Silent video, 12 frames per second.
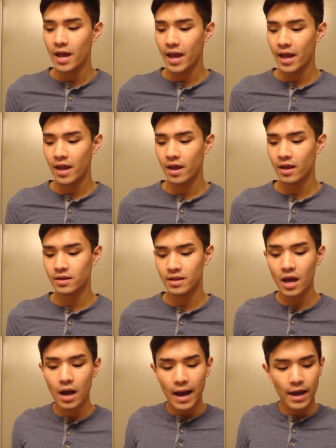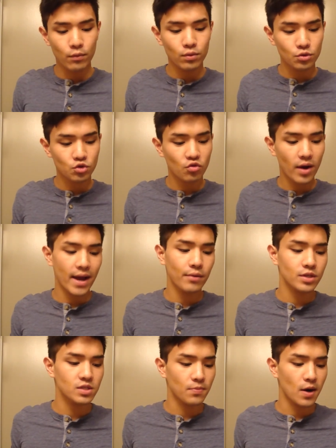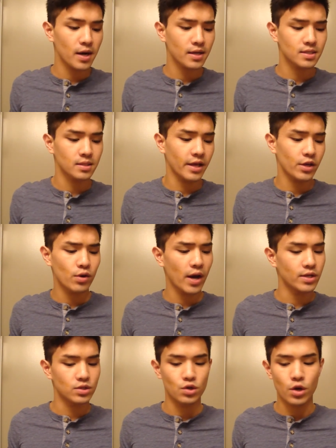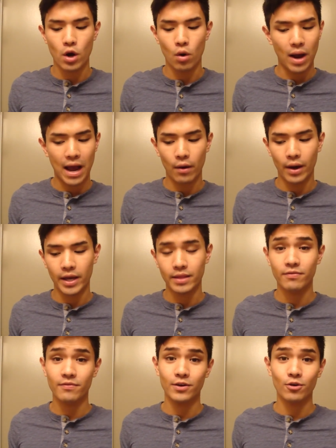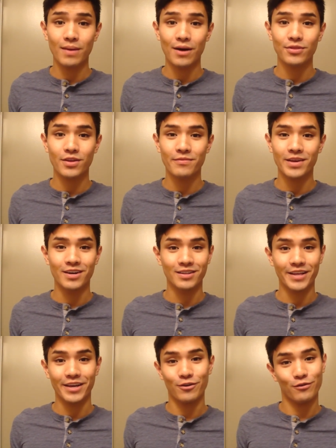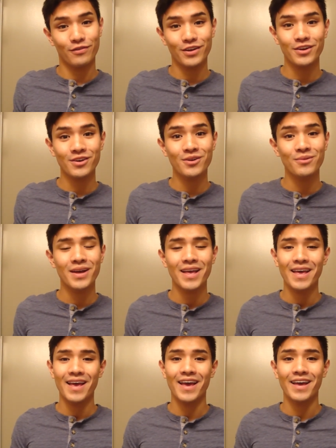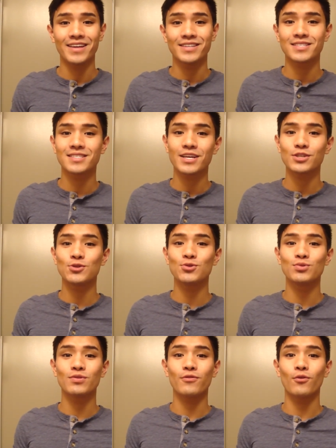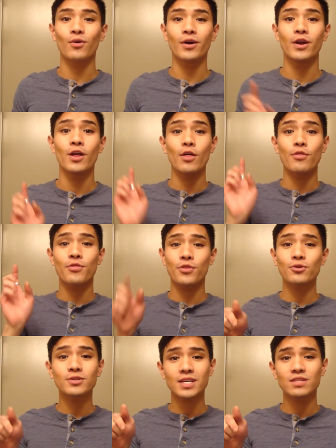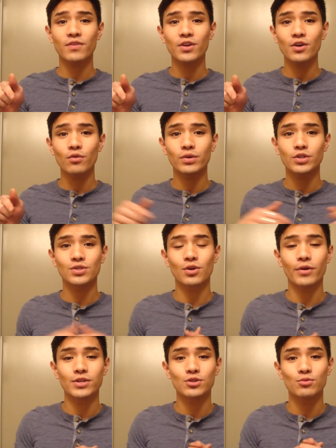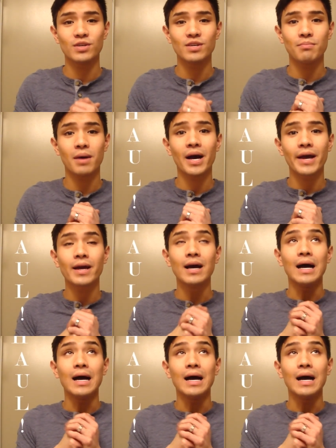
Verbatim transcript: And yeah, I will try out these products and let you guys know how I feel about them in a later video and stay tuned for Thursday's video, which is going to be my